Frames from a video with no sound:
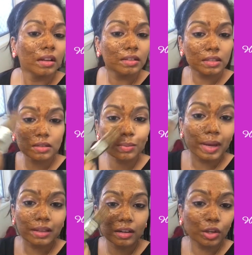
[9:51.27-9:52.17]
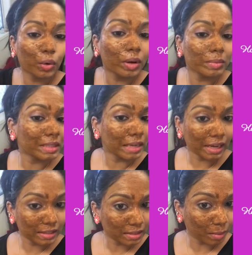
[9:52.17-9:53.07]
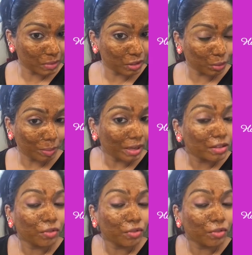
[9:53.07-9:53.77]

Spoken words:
This is where that cucumber slice comes into place.